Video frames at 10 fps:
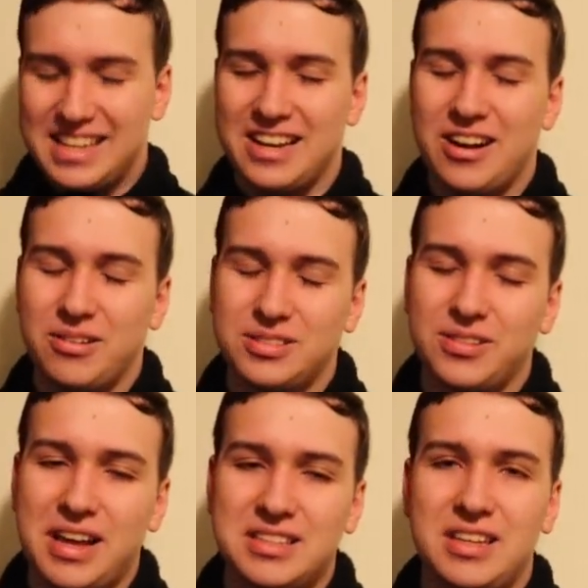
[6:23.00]
You know, so
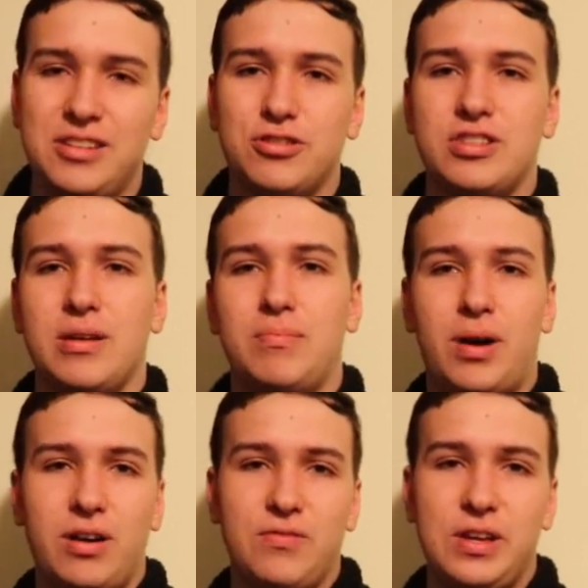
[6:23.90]
that's an interesting
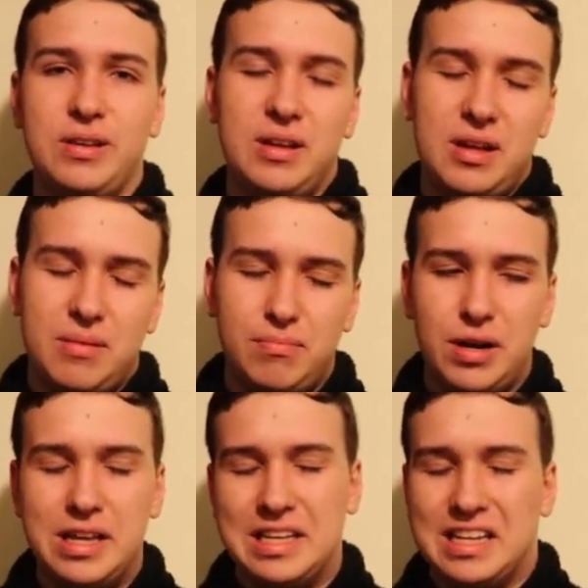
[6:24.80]
part of it.
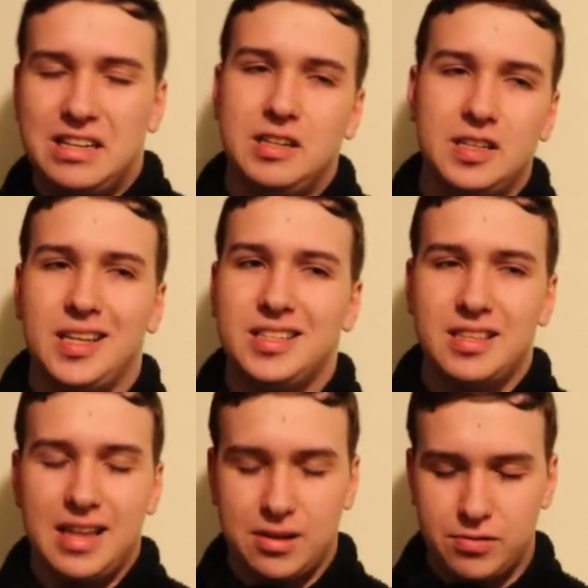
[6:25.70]
But it
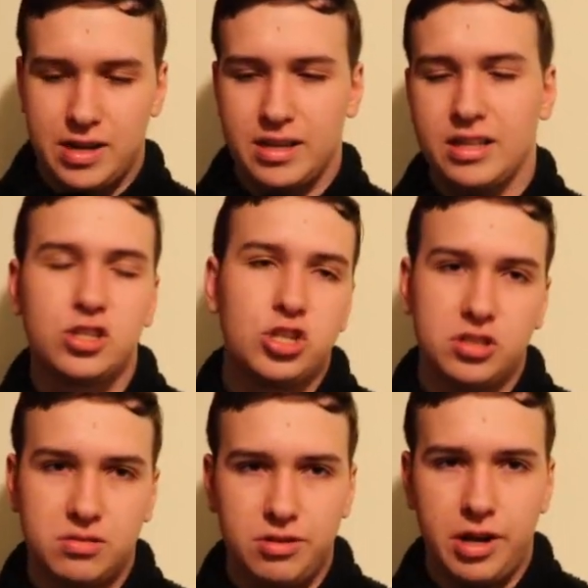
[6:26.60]
isn't that great. It's
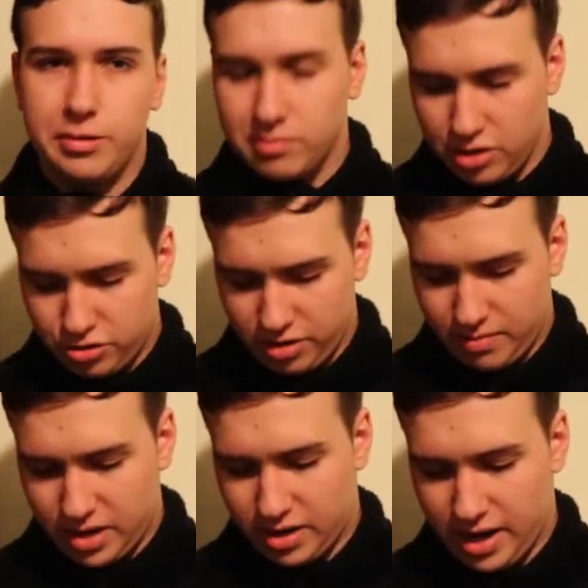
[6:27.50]
just, you know, the Dream
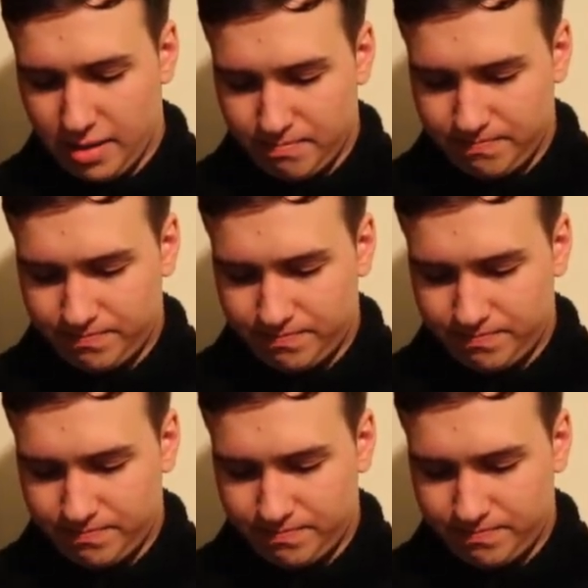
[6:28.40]
Mirror name.